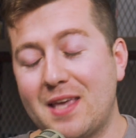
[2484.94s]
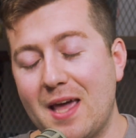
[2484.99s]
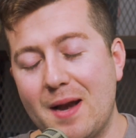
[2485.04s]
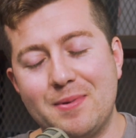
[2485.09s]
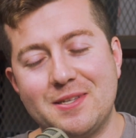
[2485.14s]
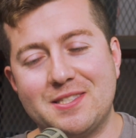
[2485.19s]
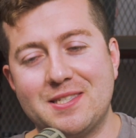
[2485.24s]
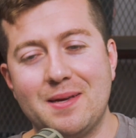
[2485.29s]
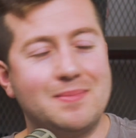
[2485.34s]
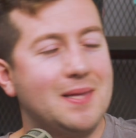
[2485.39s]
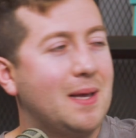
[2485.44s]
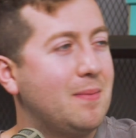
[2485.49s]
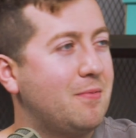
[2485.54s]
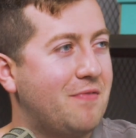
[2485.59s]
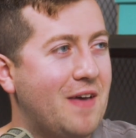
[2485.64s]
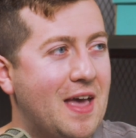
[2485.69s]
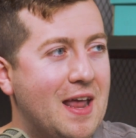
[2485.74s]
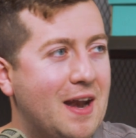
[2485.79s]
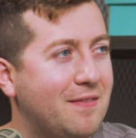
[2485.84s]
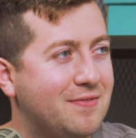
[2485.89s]
gonna be some type of
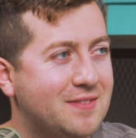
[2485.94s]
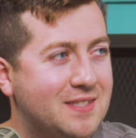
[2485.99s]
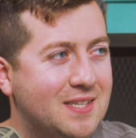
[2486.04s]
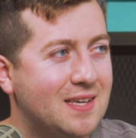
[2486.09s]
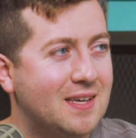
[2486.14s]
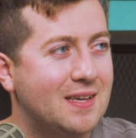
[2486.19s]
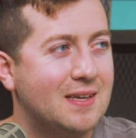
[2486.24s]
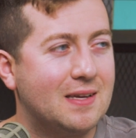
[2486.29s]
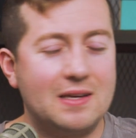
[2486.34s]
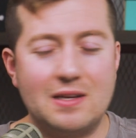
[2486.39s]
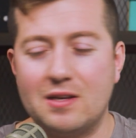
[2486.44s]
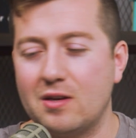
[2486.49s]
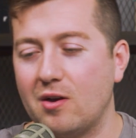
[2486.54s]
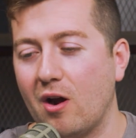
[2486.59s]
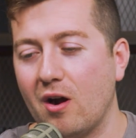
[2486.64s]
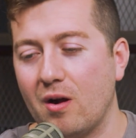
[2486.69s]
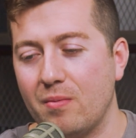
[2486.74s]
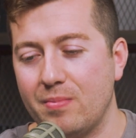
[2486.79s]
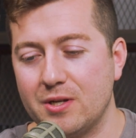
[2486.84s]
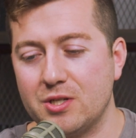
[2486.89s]
NFT
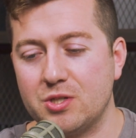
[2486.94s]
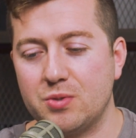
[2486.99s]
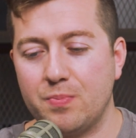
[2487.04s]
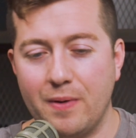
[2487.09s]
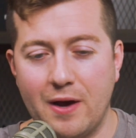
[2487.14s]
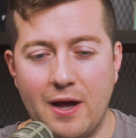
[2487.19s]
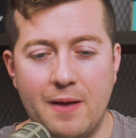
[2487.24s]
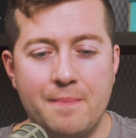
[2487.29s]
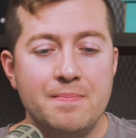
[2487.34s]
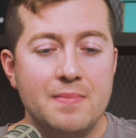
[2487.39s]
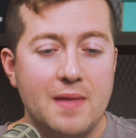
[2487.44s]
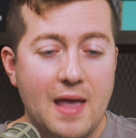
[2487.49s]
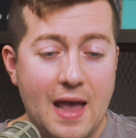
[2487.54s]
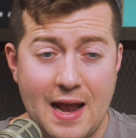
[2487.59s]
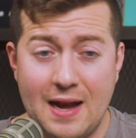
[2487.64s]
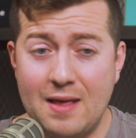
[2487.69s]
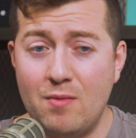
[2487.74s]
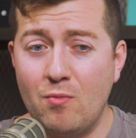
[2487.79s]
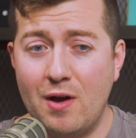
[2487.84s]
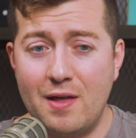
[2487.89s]
garbage. But
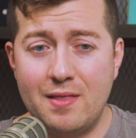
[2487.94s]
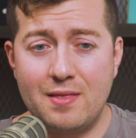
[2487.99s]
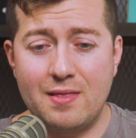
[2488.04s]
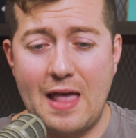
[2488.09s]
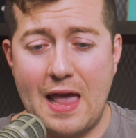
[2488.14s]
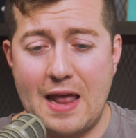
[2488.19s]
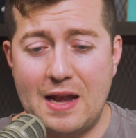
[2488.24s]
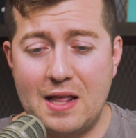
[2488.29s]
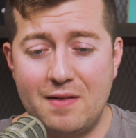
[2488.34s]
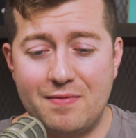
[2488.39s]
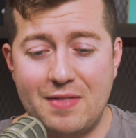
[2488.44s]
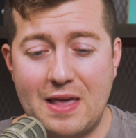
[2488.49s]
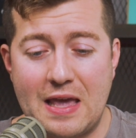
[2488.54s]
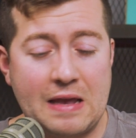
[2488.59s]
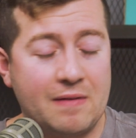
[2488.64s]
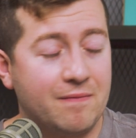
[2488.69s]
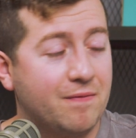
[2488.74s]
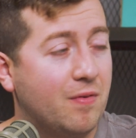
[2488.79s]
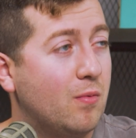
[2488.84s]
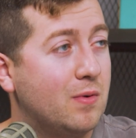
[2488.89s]
any of the
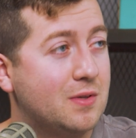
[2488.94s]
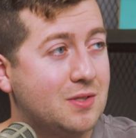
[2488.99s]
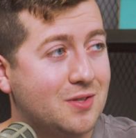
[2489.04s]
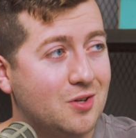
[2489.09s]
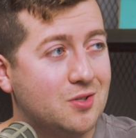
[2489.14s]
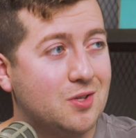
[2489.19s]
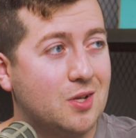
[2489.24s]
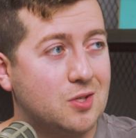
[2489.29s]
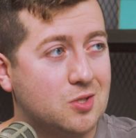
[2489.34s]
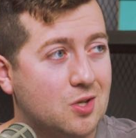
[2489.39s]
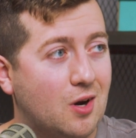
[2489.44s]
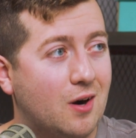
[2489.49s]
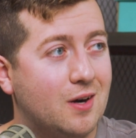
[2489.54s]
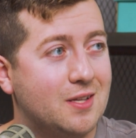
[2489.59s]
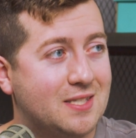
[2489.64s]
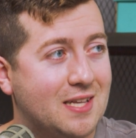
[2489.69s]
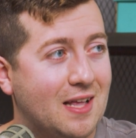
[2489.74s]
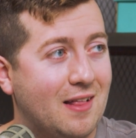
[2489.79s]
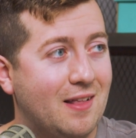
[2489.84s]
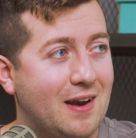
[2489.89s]
influencers that
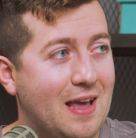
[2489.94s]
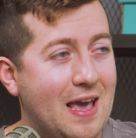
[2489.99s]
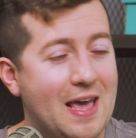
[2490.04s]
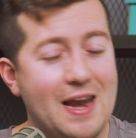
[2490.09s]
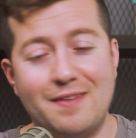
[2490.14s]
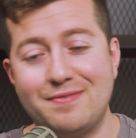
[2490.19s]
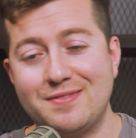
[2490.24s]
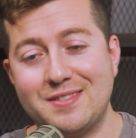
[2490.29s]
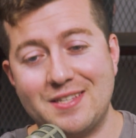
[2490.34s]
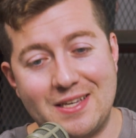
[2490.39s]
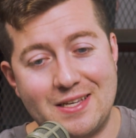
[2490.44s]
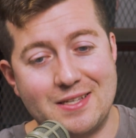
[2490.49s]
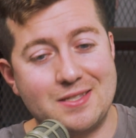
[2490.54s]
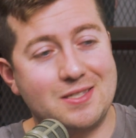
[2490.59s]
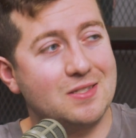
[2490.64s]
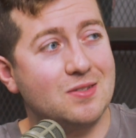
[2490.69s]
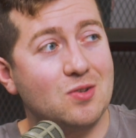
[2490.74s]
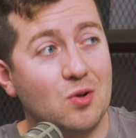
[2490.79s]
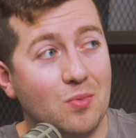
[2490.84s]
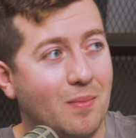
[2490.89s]
started selling
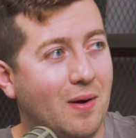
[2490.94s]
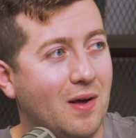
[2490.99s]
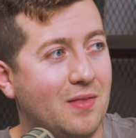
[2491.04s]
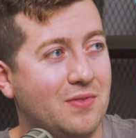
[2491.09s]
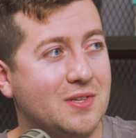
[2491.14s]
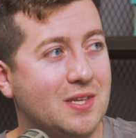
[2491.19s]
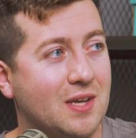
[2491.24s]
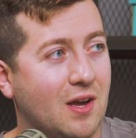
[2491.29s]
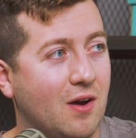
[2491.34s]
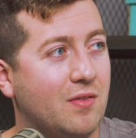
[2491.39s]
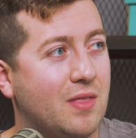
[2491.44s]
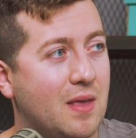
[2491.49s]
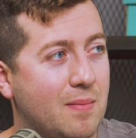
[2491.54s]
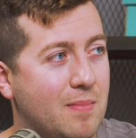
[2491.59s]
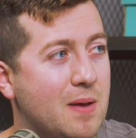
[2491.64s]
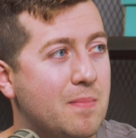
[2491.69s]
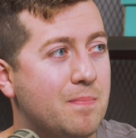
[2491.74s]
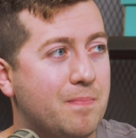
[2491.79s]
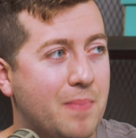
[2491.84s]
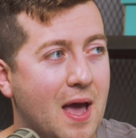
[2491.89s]
NFTs 2 months ago, they
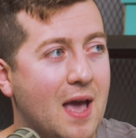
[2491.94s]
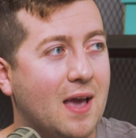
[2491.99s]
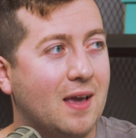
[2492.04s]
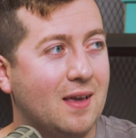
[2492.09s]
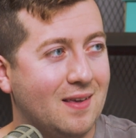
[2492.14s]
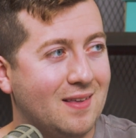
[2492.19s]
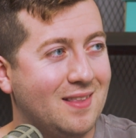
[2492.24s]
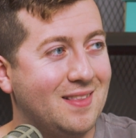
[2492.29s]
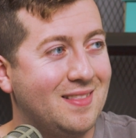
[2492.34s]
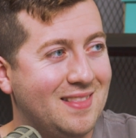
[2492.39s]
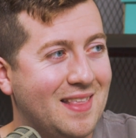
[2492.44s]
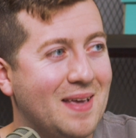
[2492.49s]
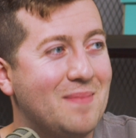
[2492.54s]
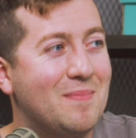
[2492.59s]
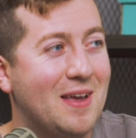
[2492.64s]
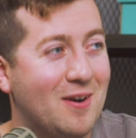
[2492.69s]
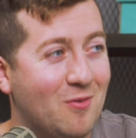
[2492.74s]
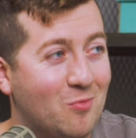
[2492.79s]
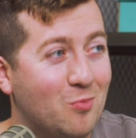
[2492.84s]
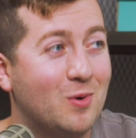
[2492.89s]
made bank. They
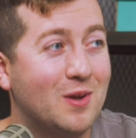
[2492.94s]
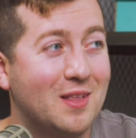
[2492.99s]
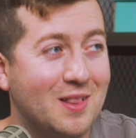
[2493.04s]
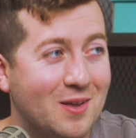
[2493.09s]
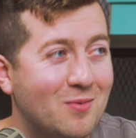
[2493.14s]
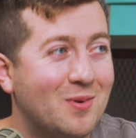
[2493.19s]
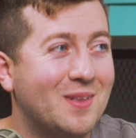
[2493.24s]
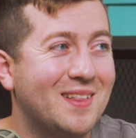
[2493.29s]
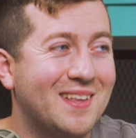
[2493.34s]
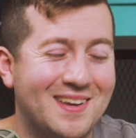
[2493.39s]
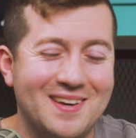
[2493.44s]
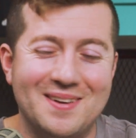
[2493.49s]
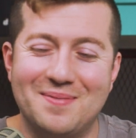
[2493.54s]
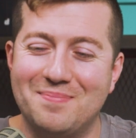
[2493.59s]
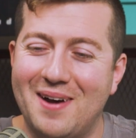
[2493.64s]
made really, really good